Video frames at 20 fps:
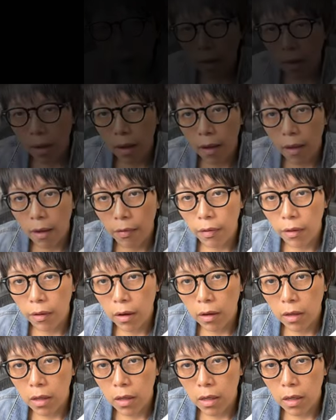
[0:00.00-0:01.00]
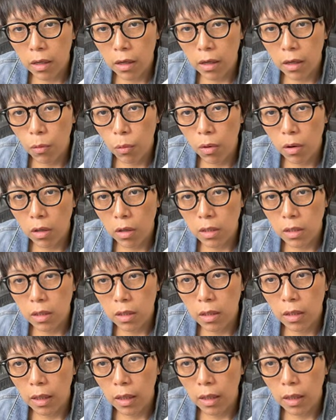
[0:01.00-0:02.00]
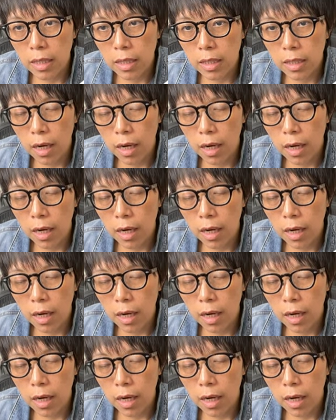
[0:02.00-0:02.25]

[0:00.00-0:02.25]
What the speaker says: and here was the next